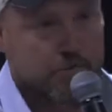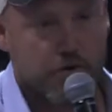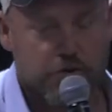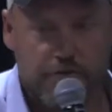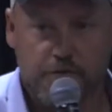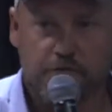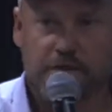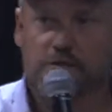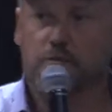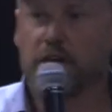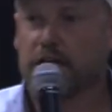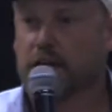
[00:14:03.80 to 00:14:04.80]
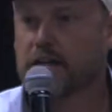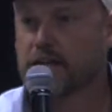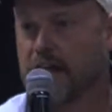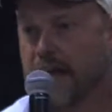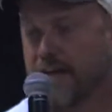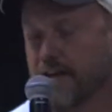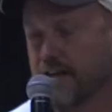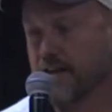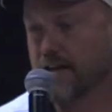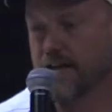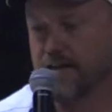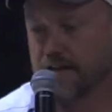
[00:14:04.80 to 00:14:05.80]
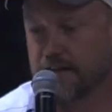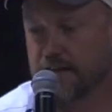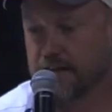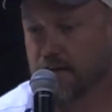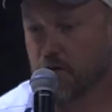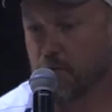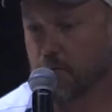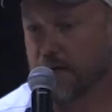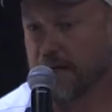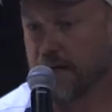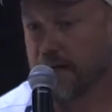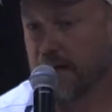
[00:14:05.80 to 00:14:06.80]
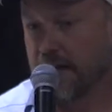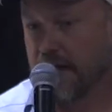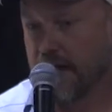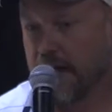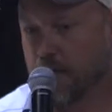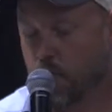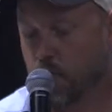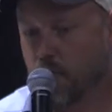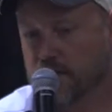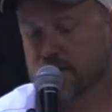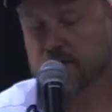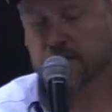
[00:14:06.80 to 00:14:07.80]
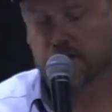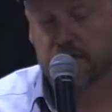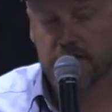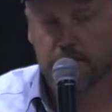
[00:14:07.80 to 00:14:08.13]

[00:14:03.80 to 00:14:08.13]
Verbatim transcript: broke through this week, and and uh, you know, but it wasn't just